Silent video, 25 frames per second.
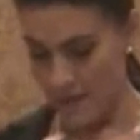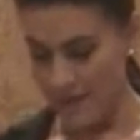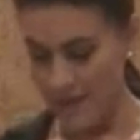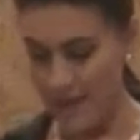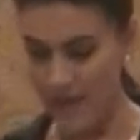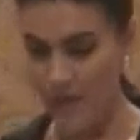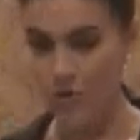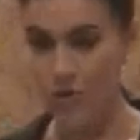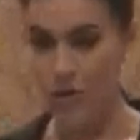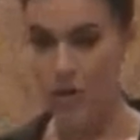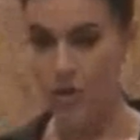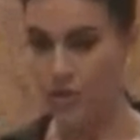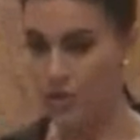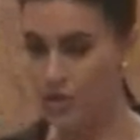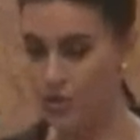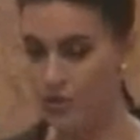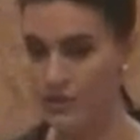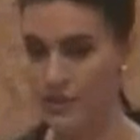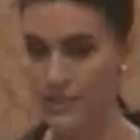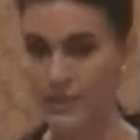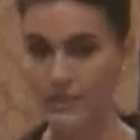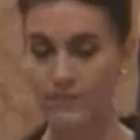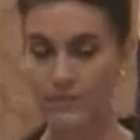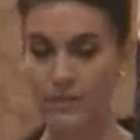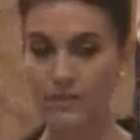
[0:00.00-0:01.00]
Now, also
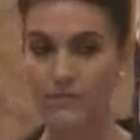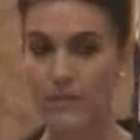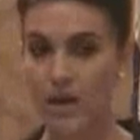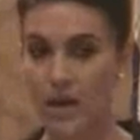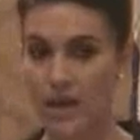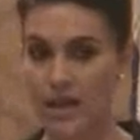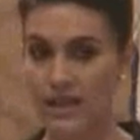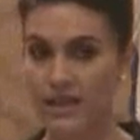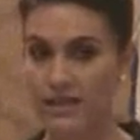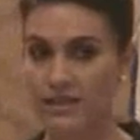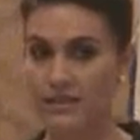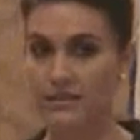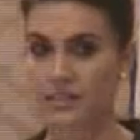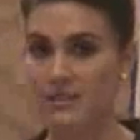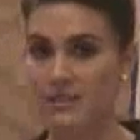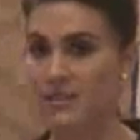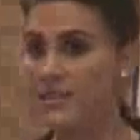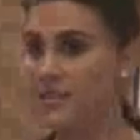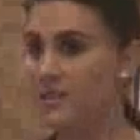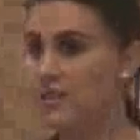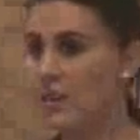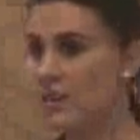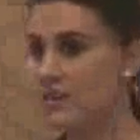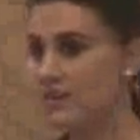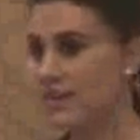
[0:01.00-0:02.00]
keep in mind
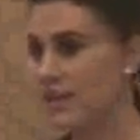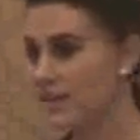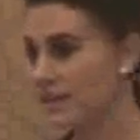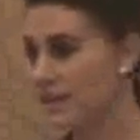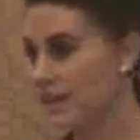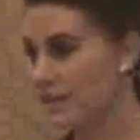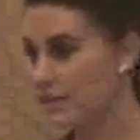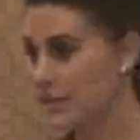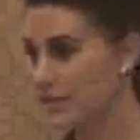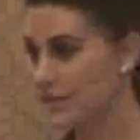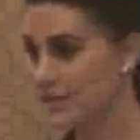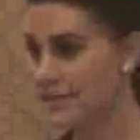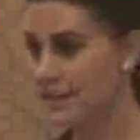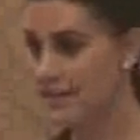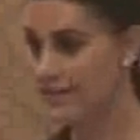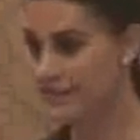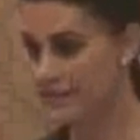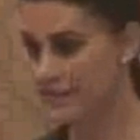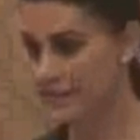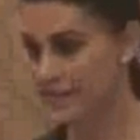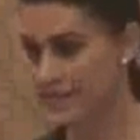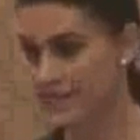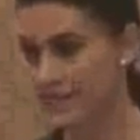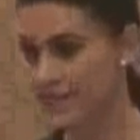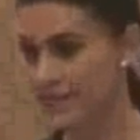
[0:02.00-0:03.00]
that Nazanin was 17
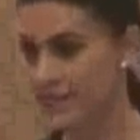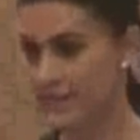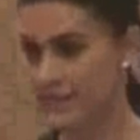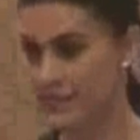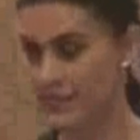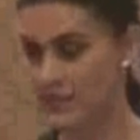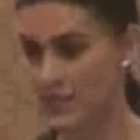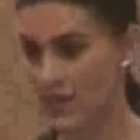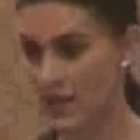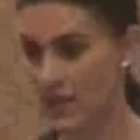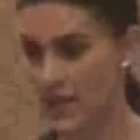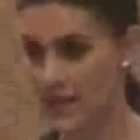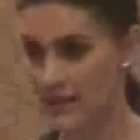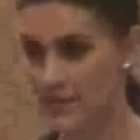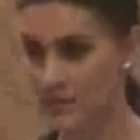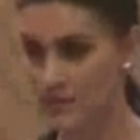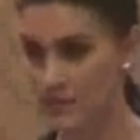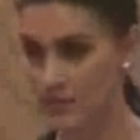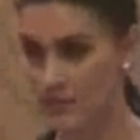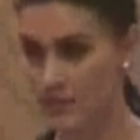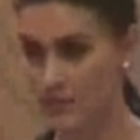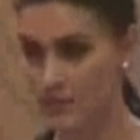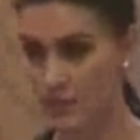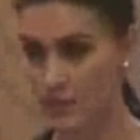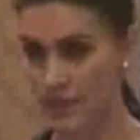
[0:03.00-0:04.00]
at the time
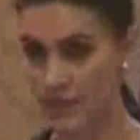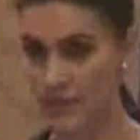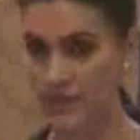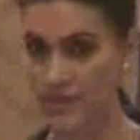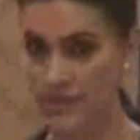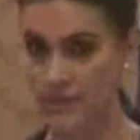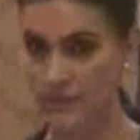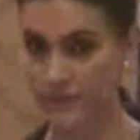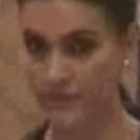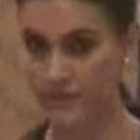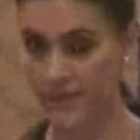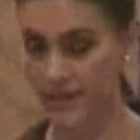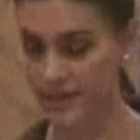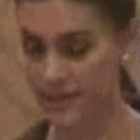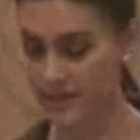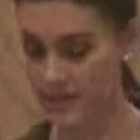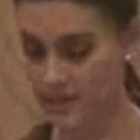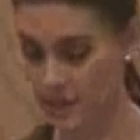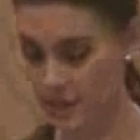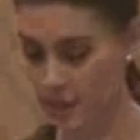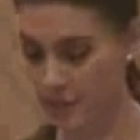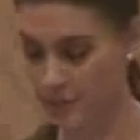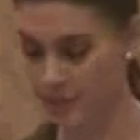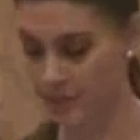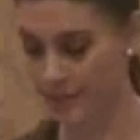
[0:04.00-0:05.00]
when this offense
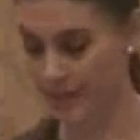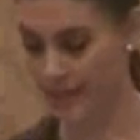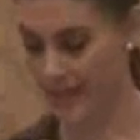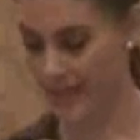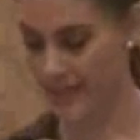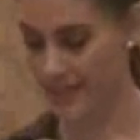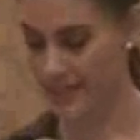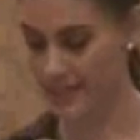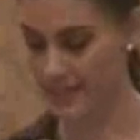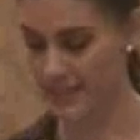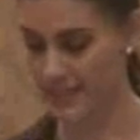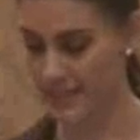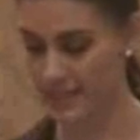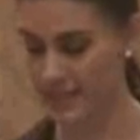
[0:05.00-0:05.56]
took place,